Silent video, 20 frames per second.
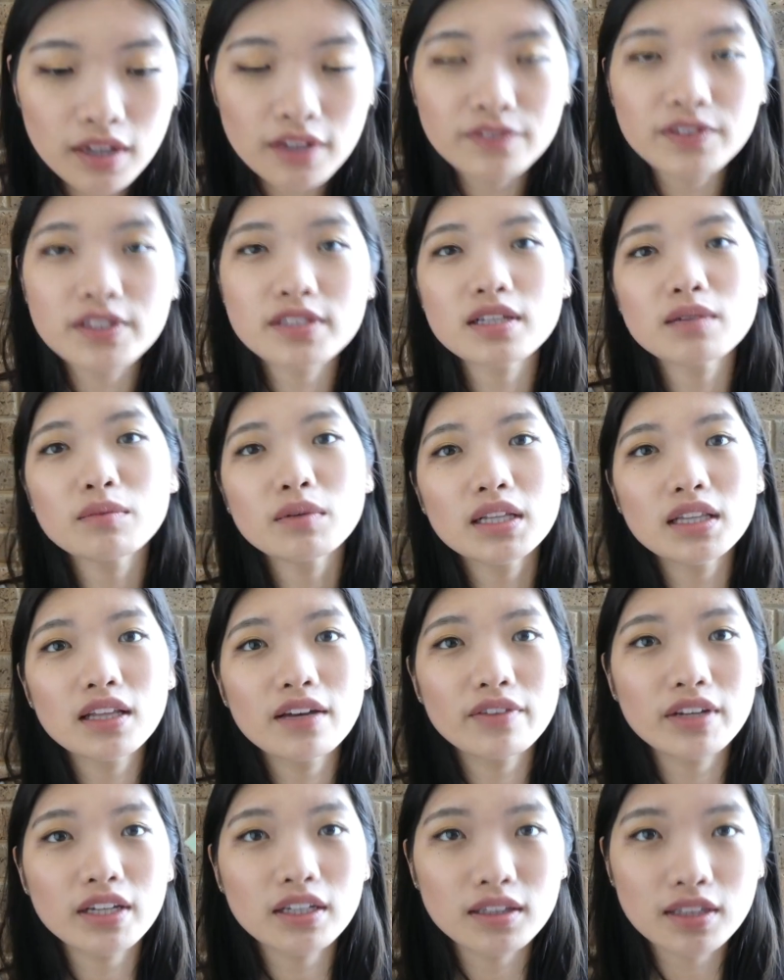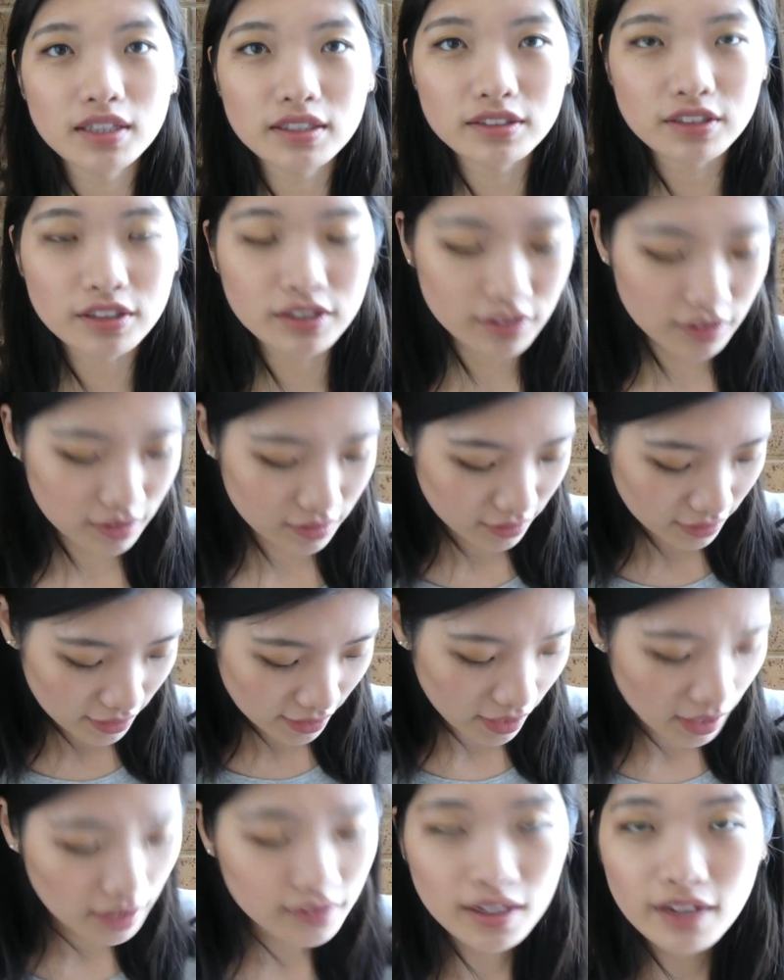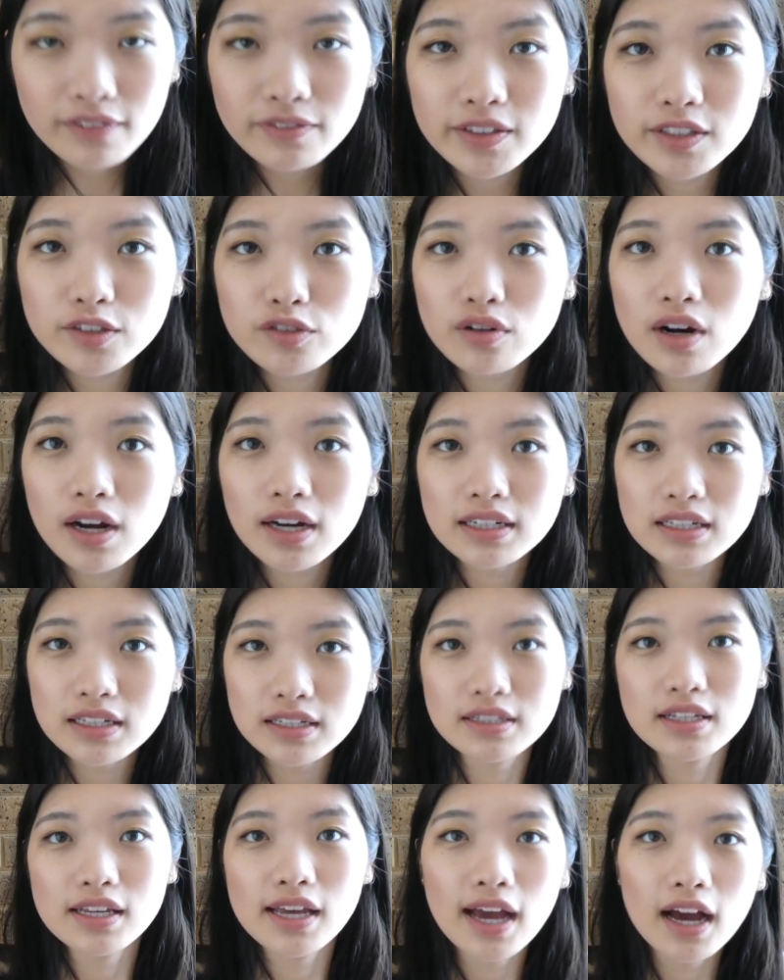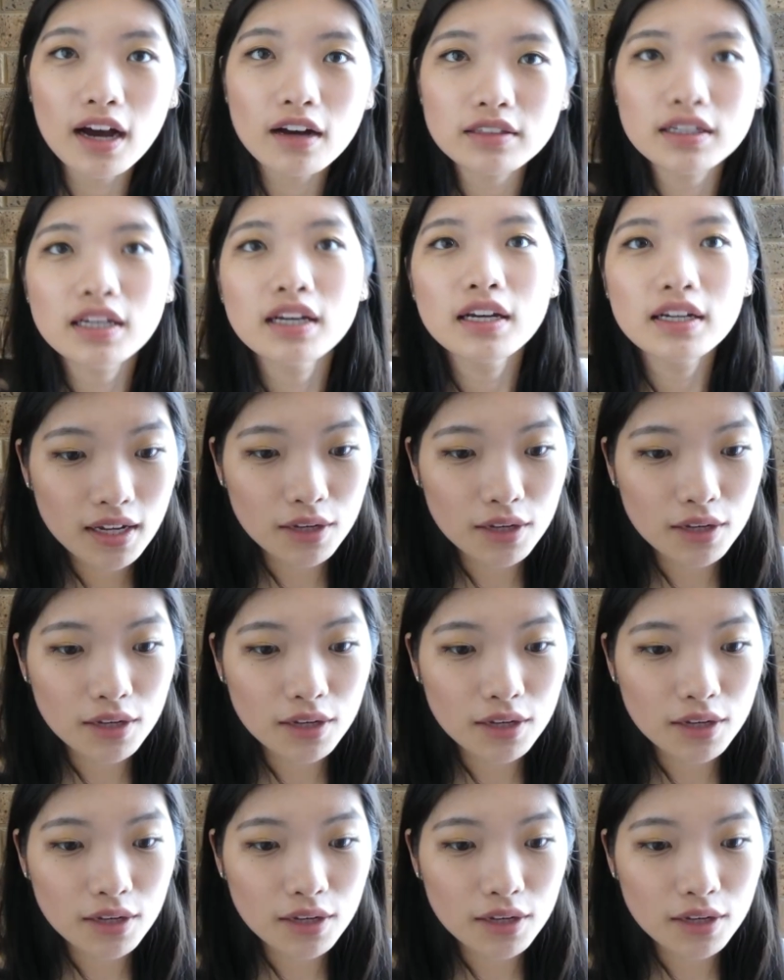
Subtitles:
if you're someone loving glitter, then yeah, definitely try these out.